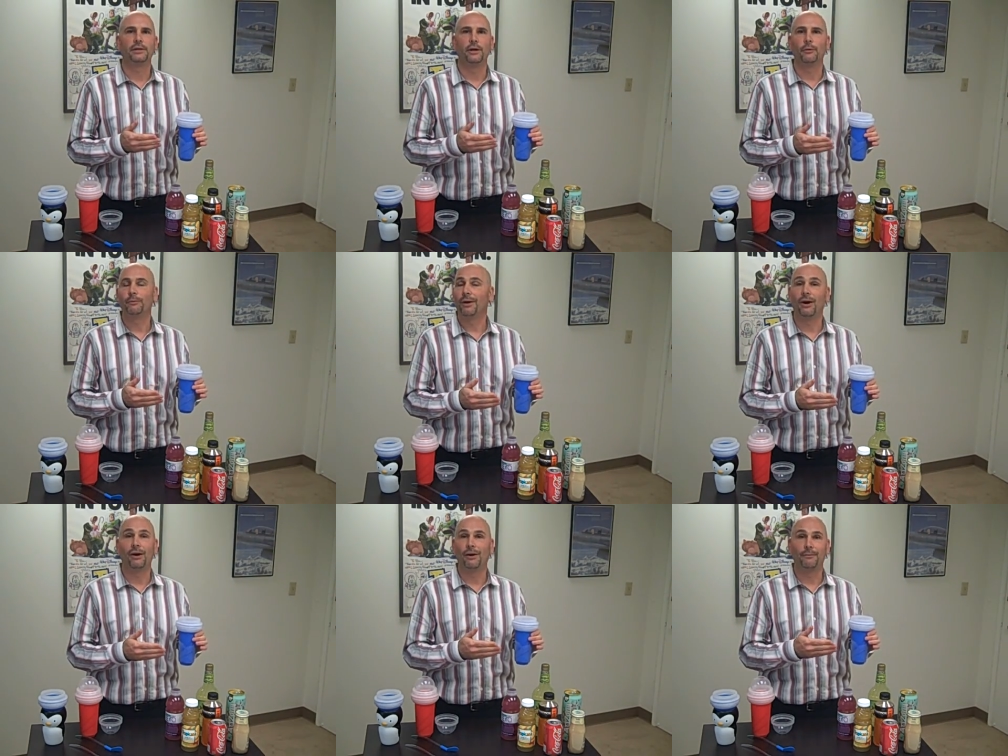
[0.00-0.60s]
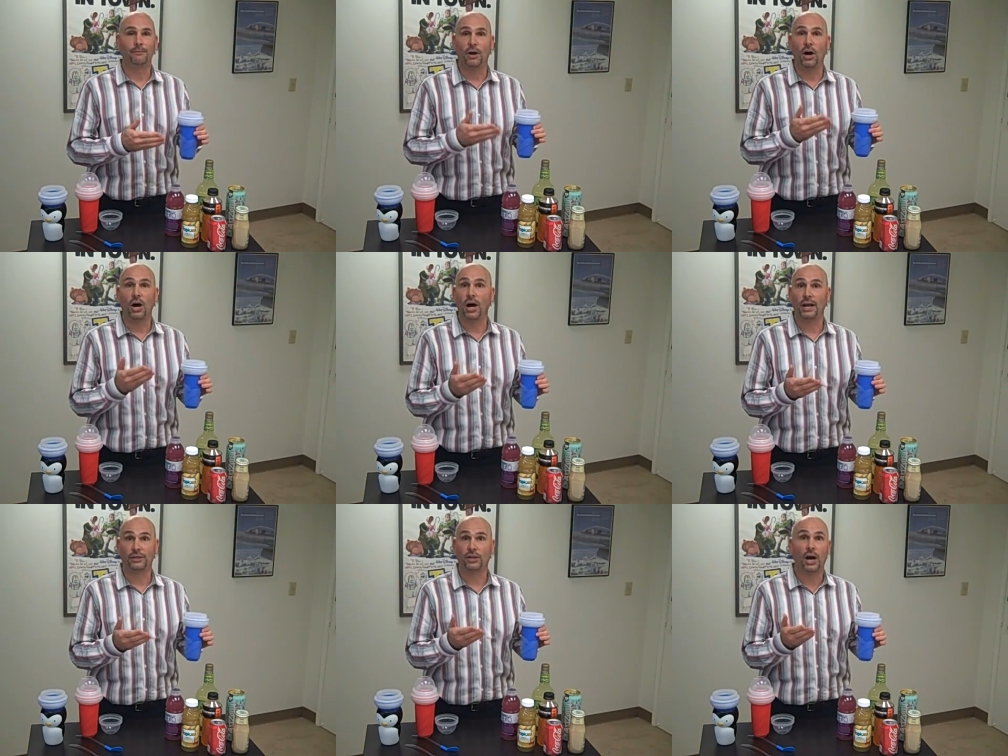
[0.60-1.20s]
a
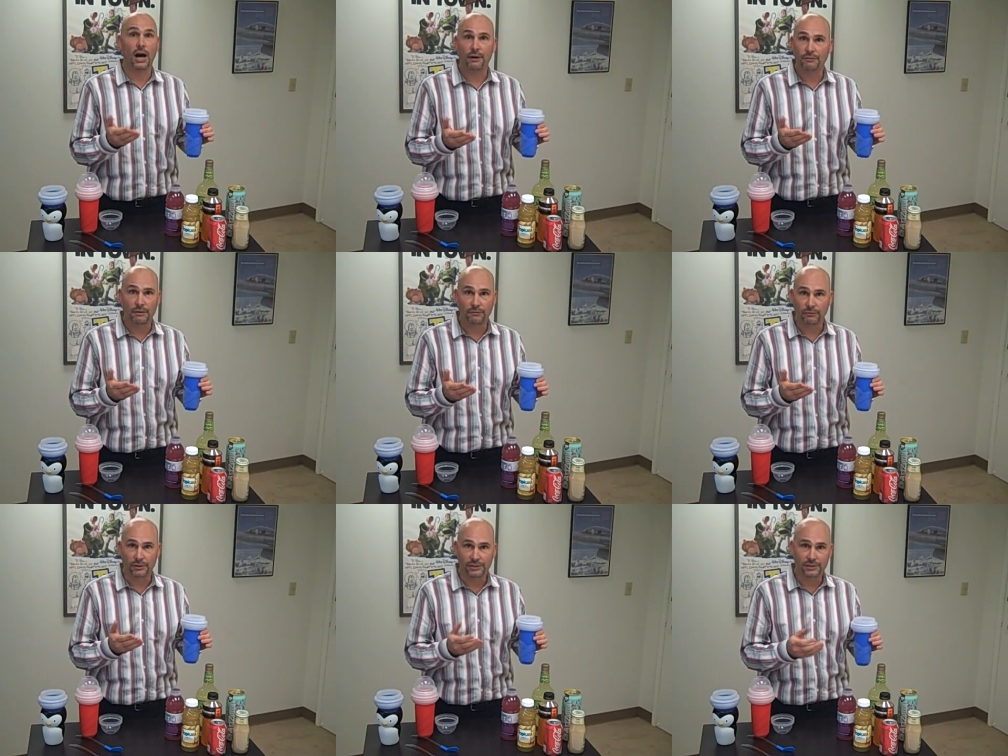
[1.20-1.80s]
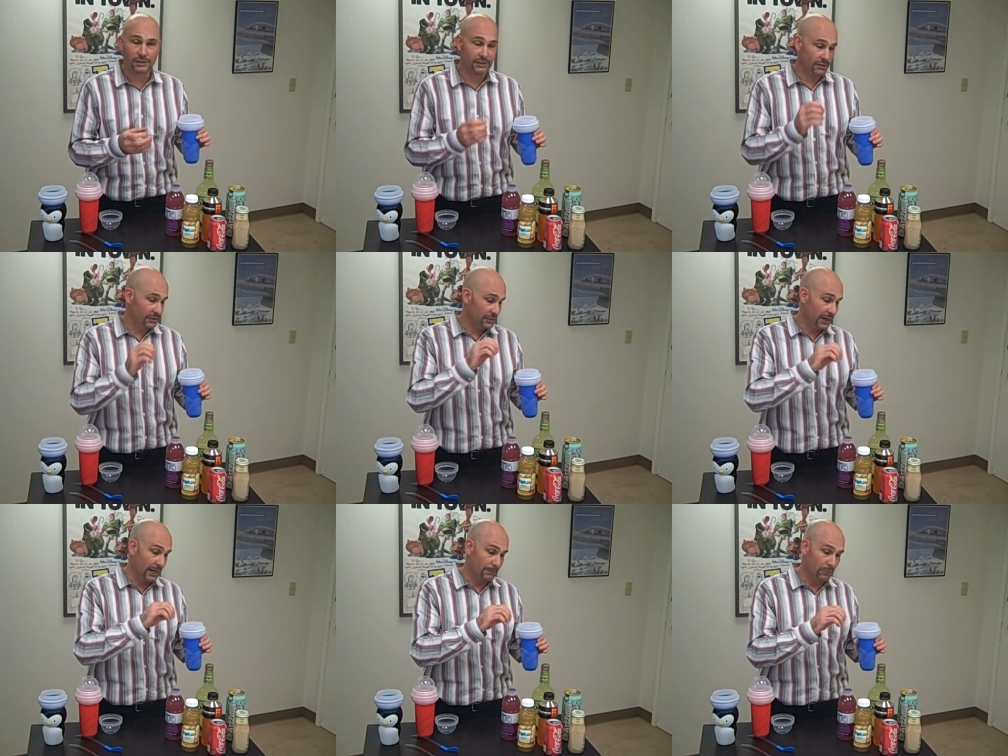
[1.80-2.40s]
hot coffee, for instance,
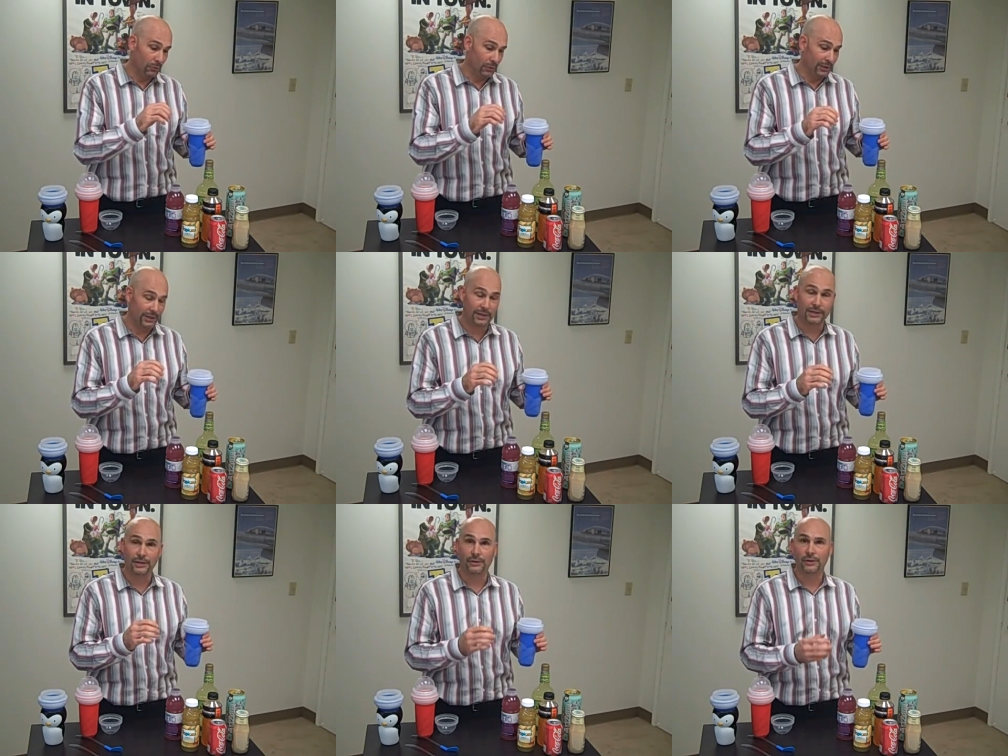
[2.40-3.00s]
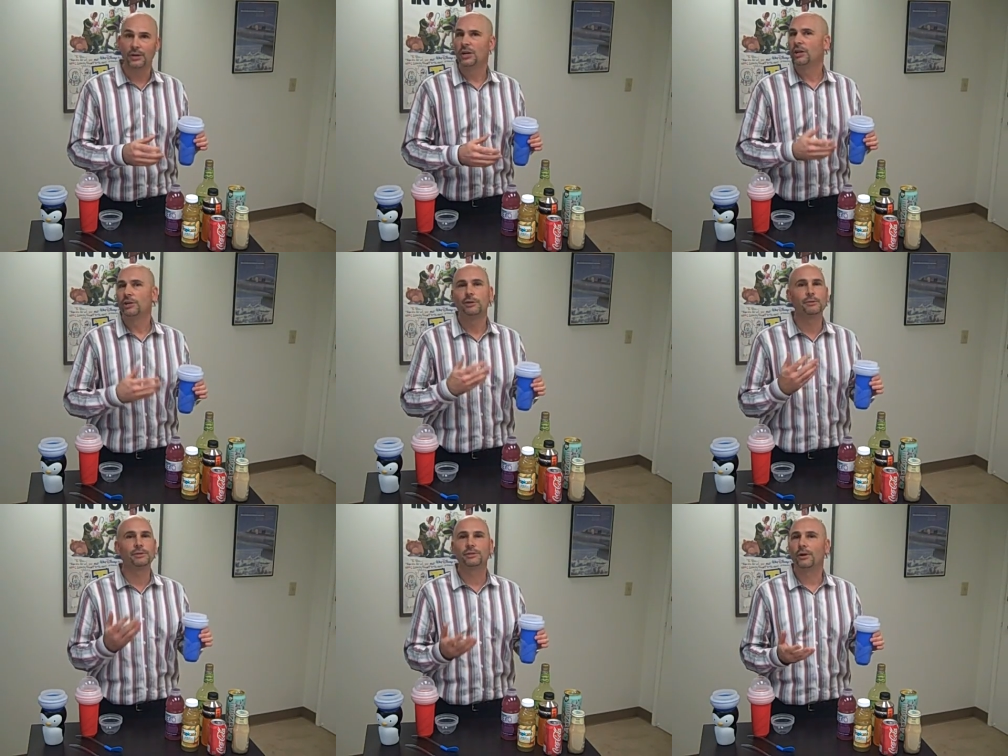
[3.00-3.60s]
and try and pour it in here.
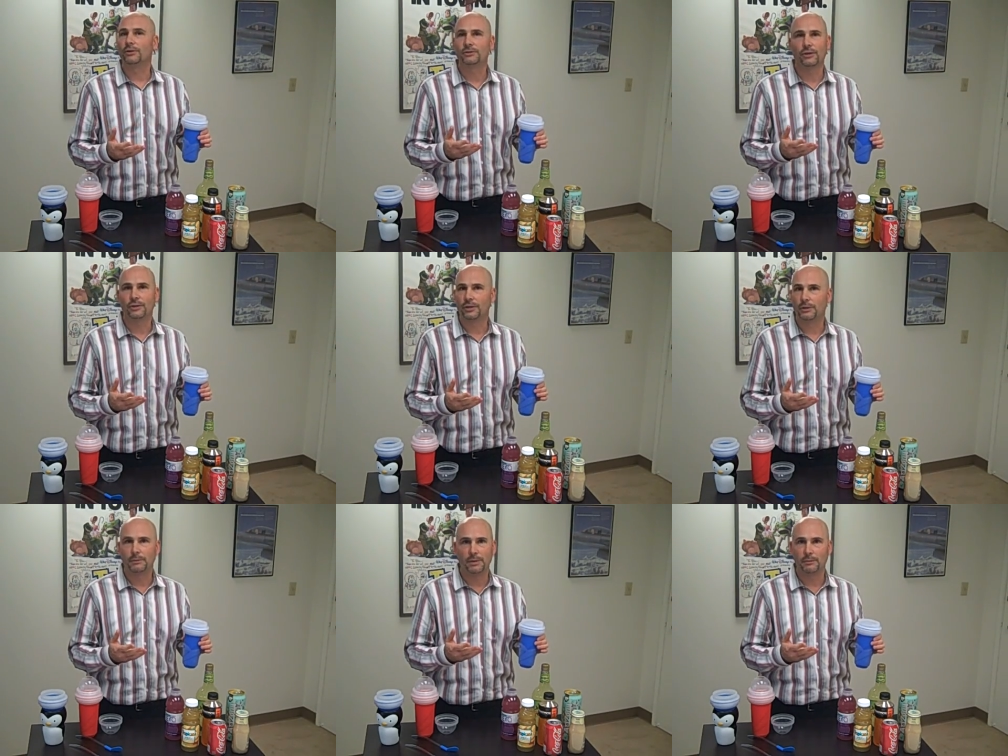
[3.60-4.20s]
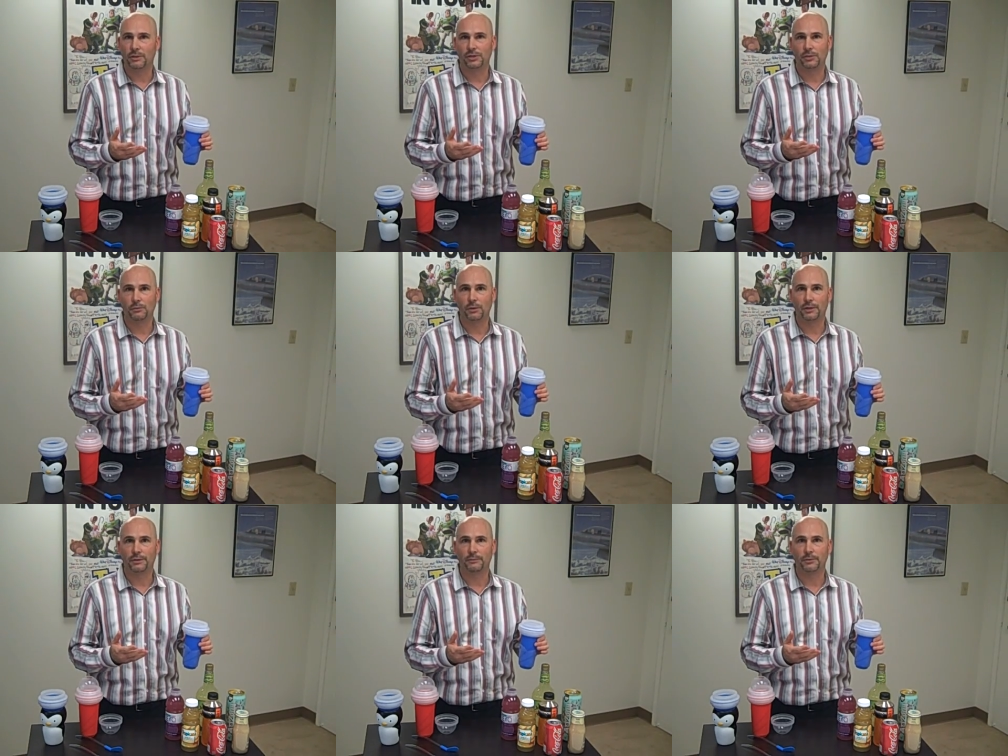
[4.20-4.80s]
Your results aren't going to be what
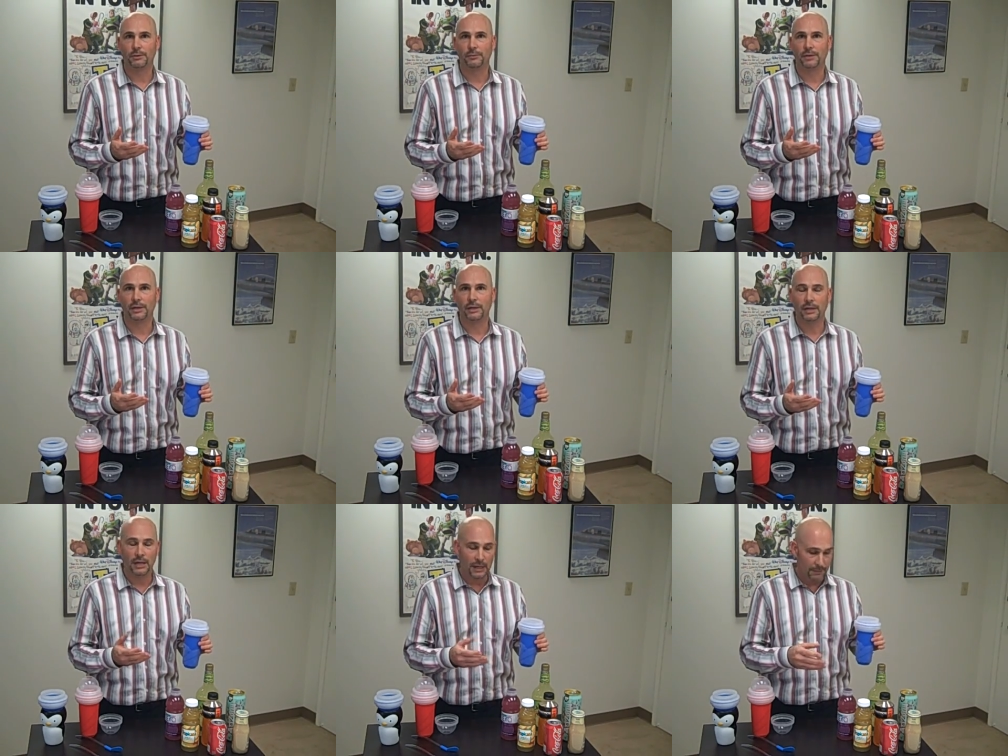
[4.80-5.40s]
you want them to be.